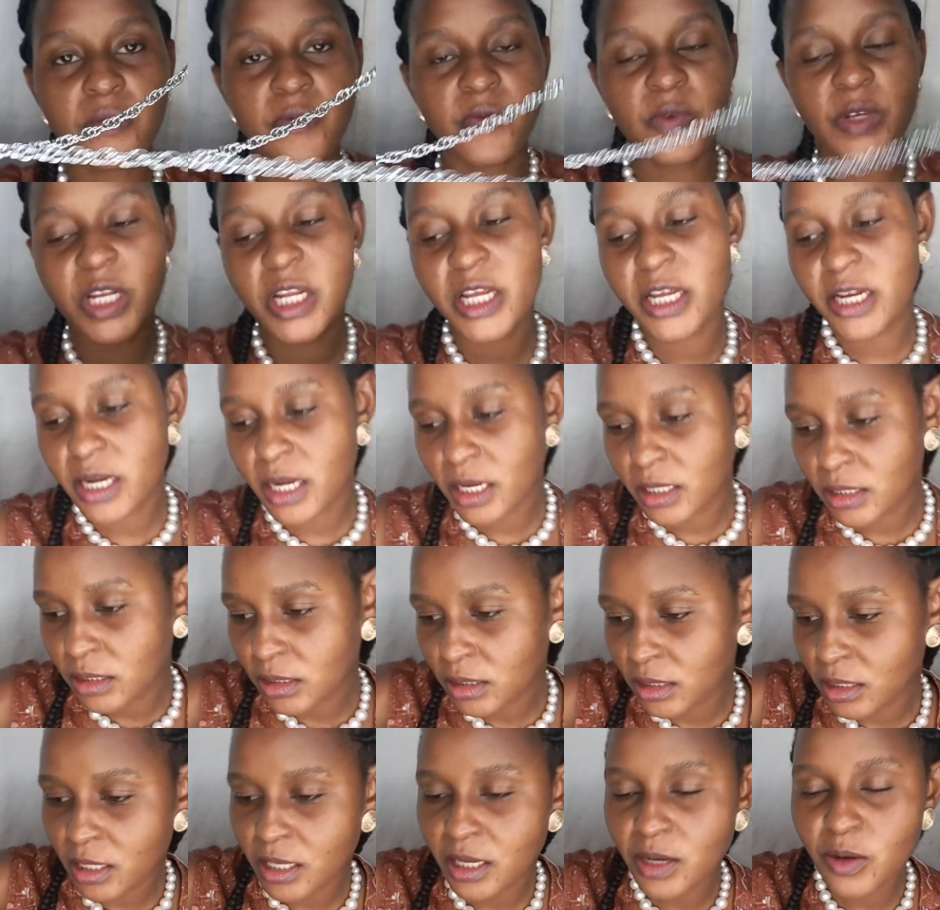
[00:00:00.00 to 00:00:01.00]
vile ina
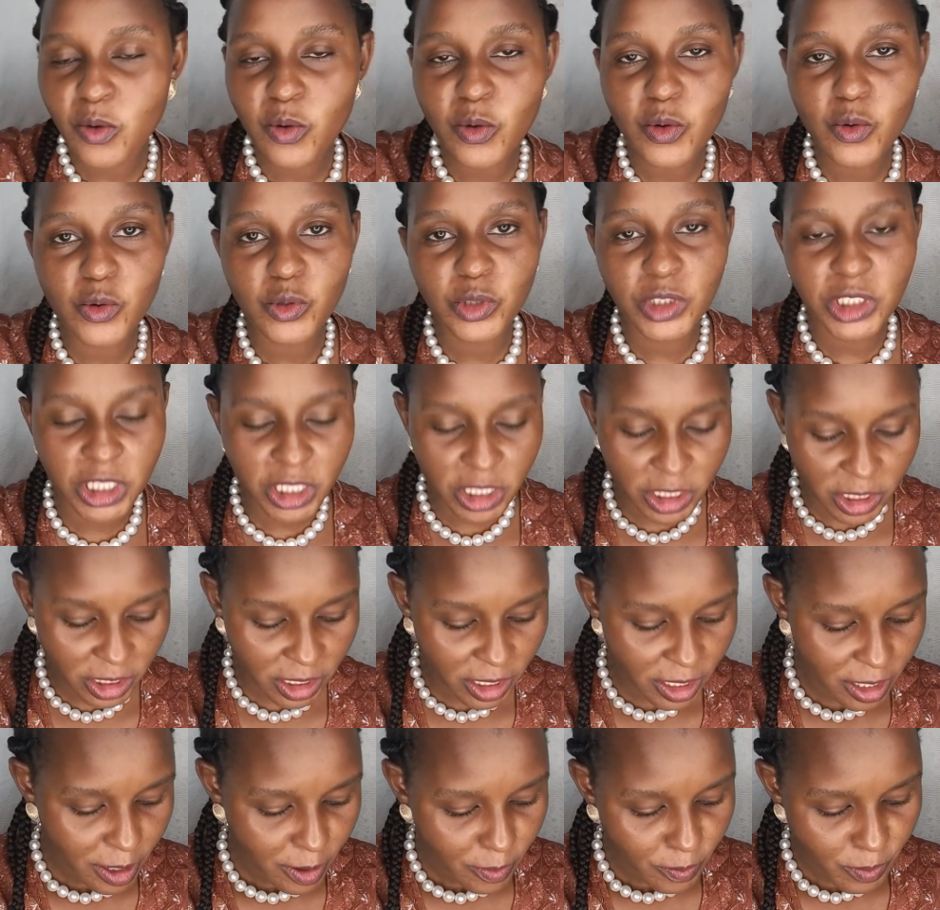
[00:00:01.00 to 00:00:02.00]
sling
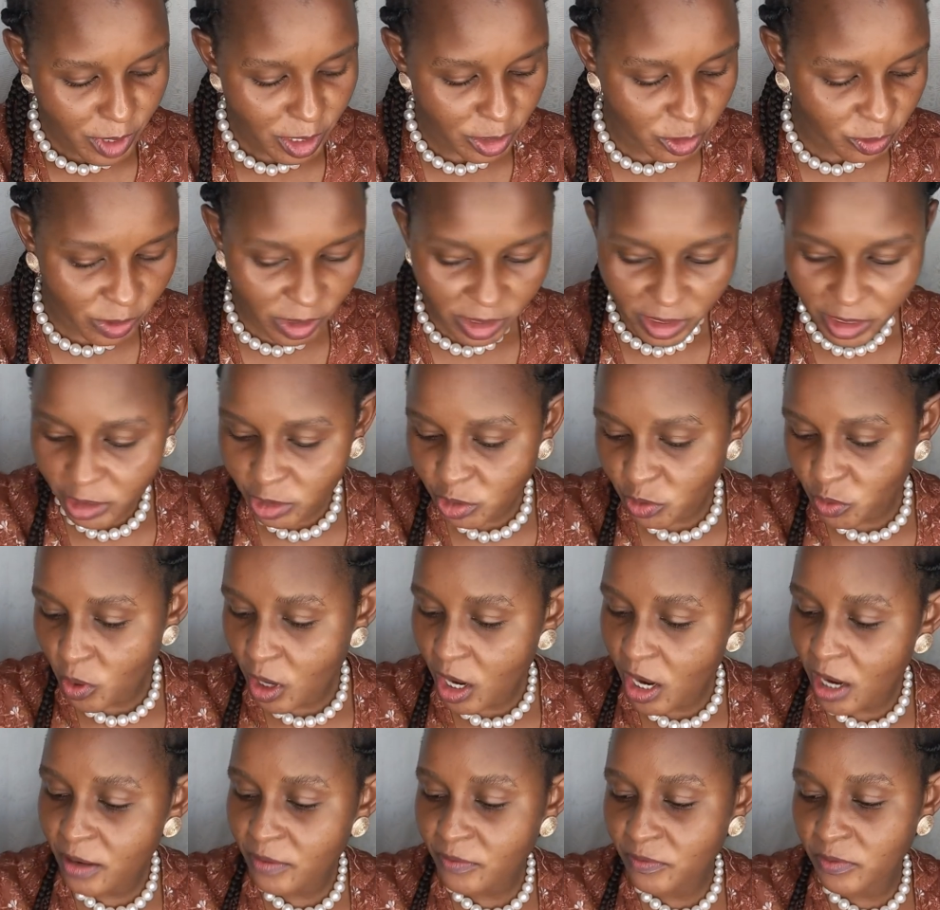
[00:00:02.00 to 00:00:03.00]
chini make sure that you
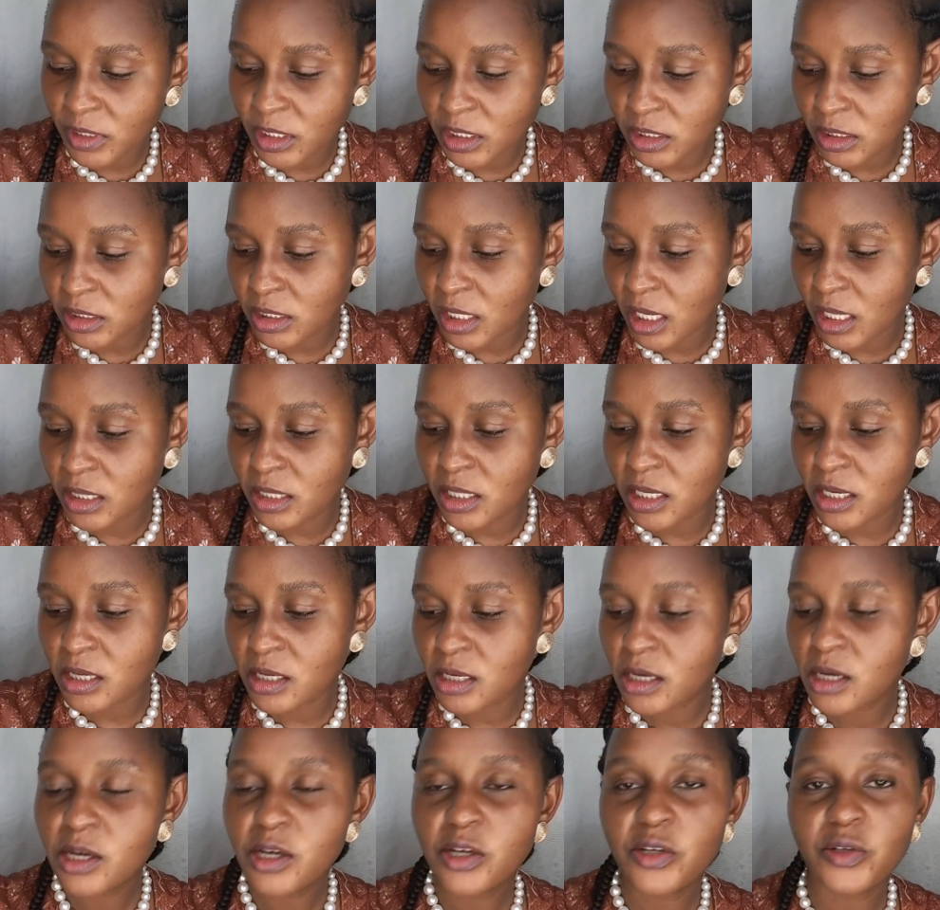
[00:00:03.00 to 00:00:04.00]
have this thing
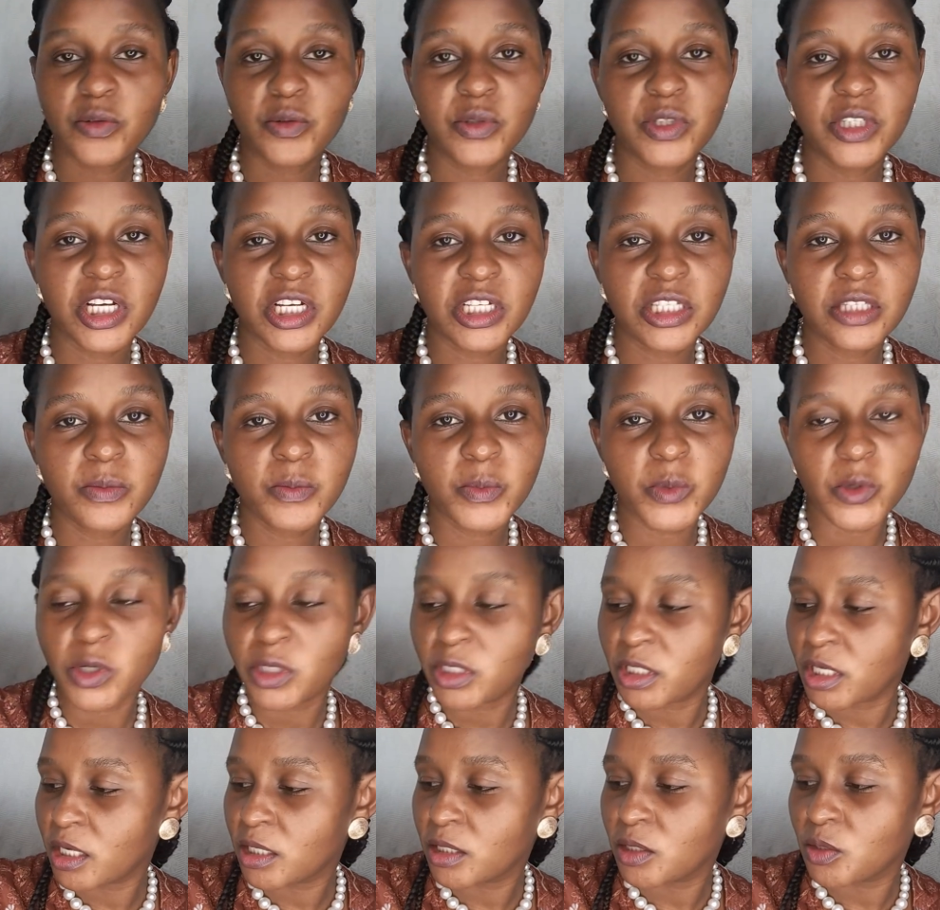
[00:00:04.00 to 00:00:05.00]
to just
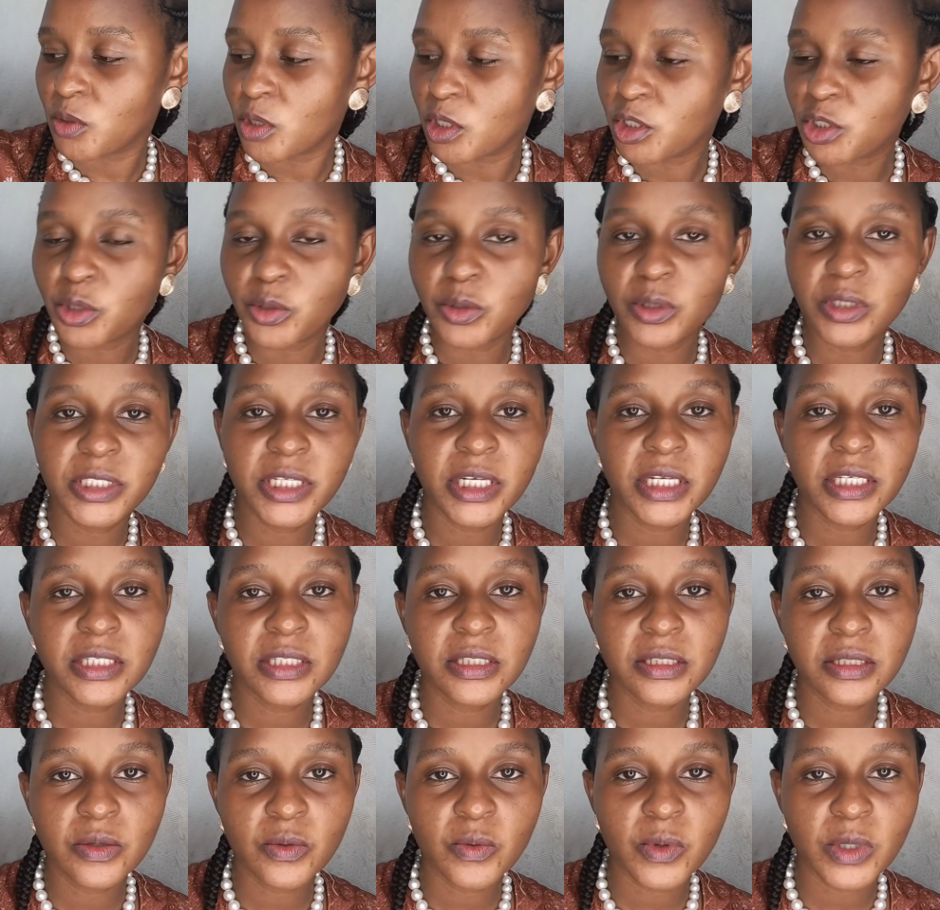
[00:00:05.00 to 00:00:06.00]
protect your
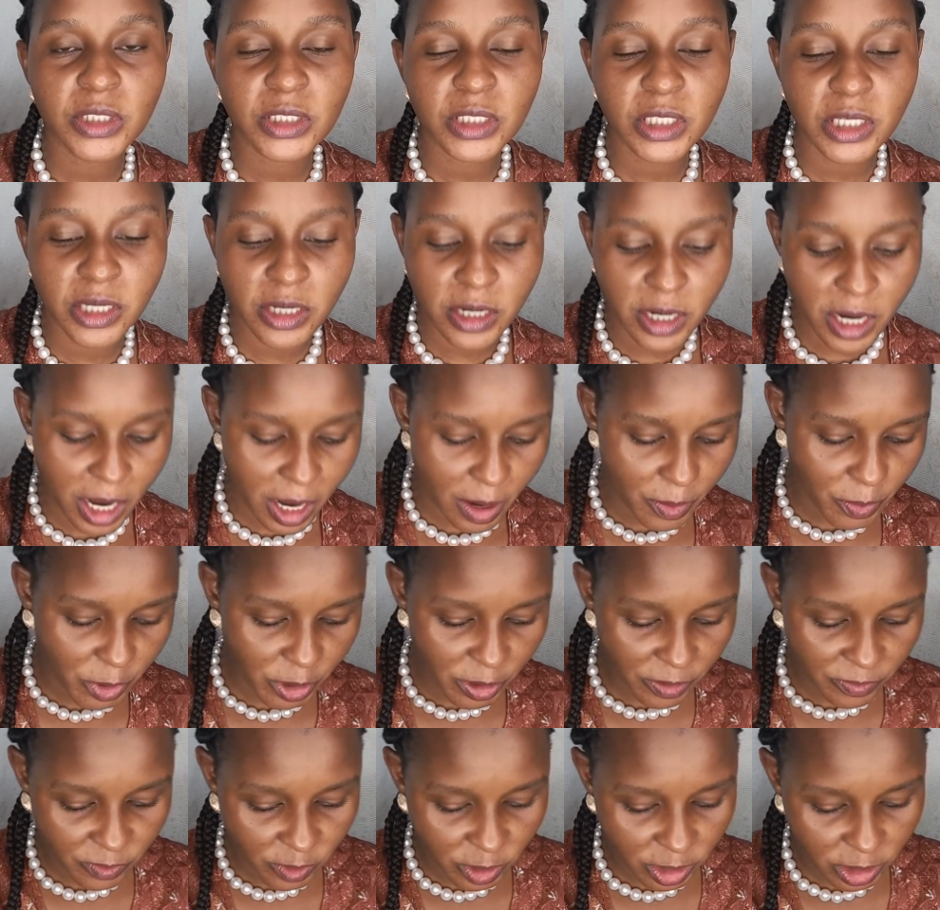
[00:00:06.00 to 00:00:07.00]
shoulders kwa skin hapo
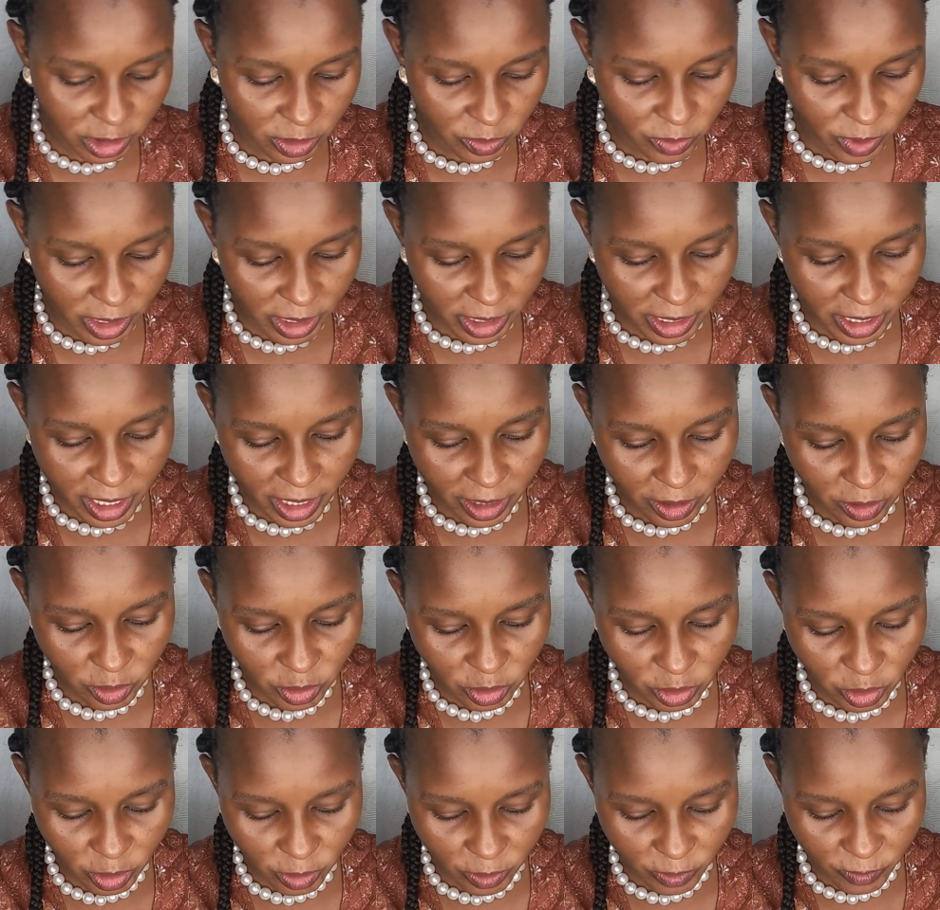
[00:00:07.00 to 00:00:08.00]
hivyo isiweke a
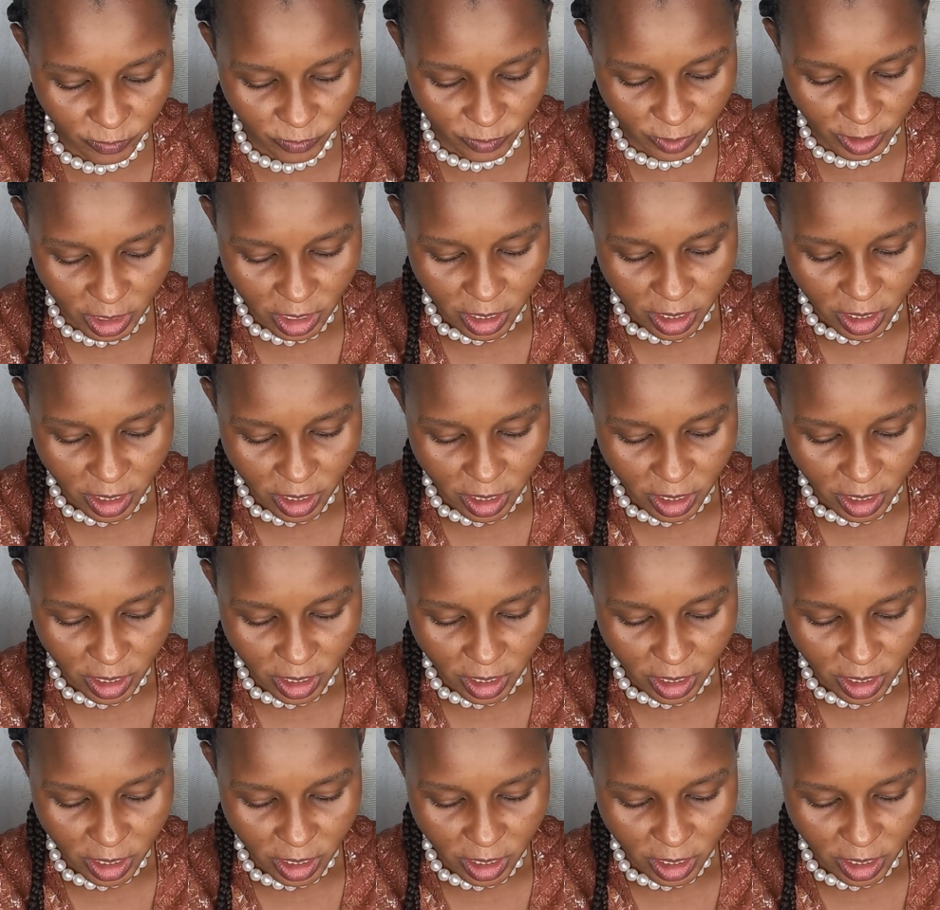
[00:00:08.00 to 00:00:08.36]
lot of